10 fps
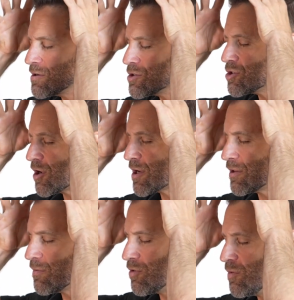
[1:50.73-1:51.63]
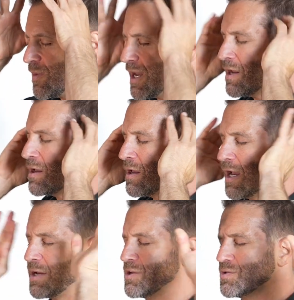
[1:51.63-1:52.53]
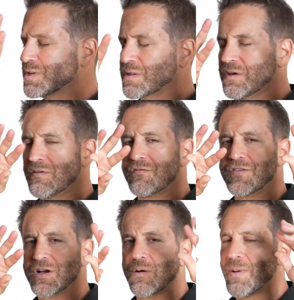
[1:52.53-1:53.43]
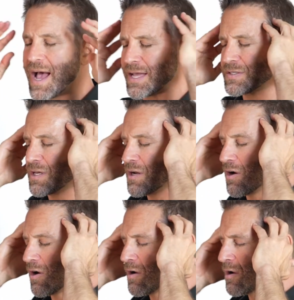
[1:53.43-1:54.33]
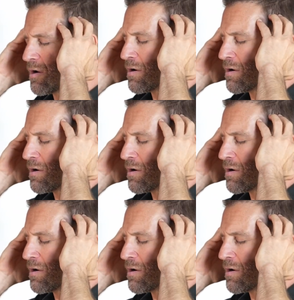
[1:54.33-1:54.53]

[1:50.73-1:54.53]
circular movement and using the finger pads here